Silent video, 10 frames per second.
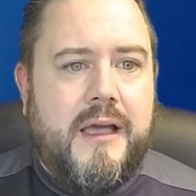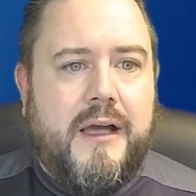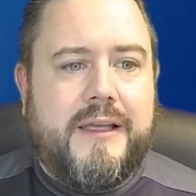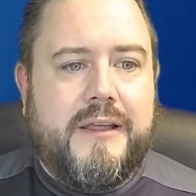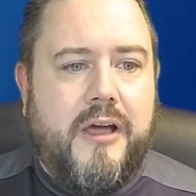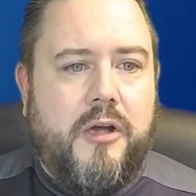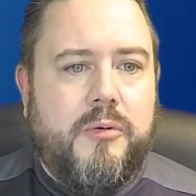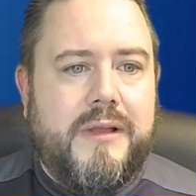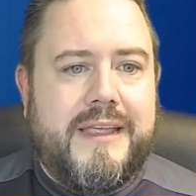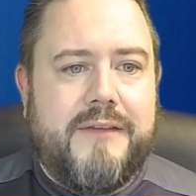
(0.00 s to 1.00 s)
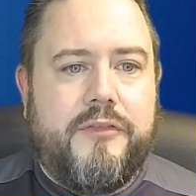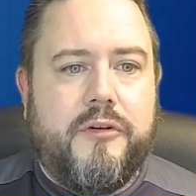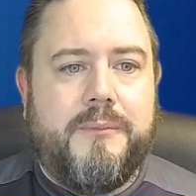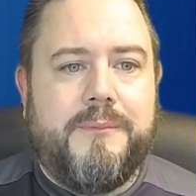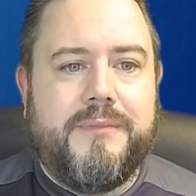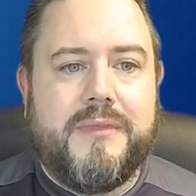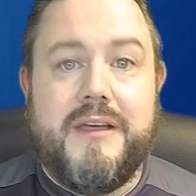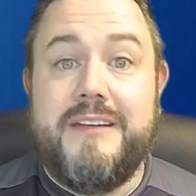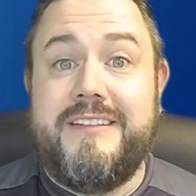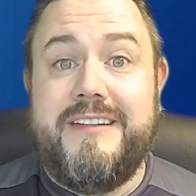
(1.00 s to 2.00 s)
I can only give them
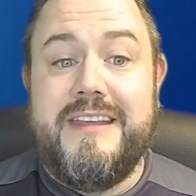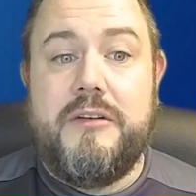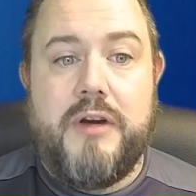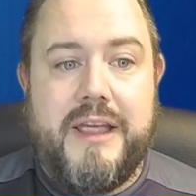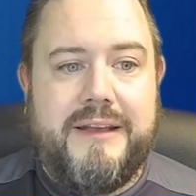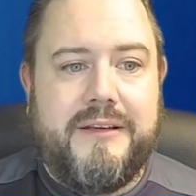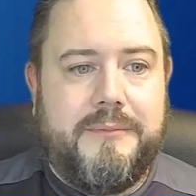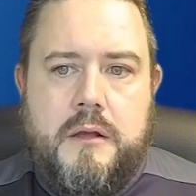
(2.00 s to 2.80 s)
a C grade.